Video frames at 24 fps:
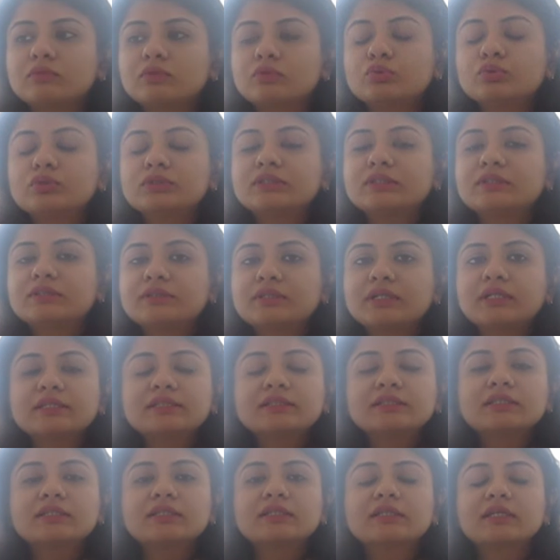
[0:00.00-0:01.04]

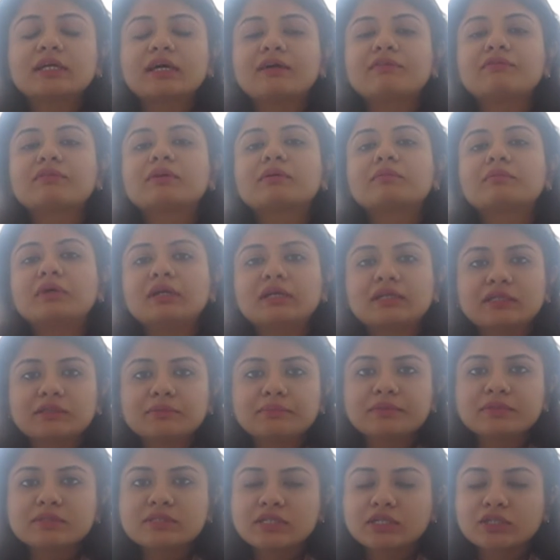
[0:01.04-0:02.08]
interested in having
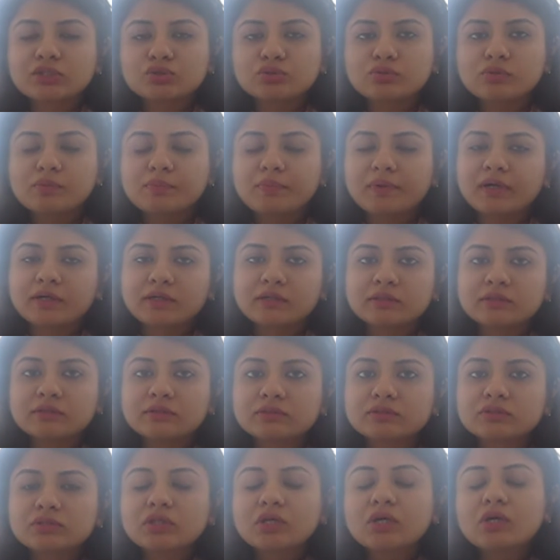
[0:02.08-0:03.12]
multiple sexual
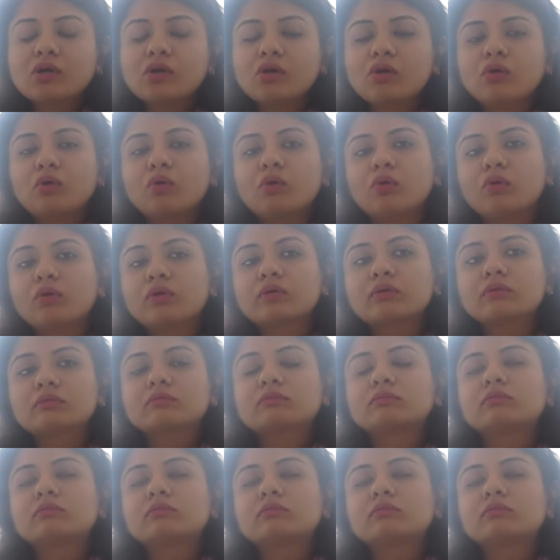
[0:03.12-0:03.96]
partners, or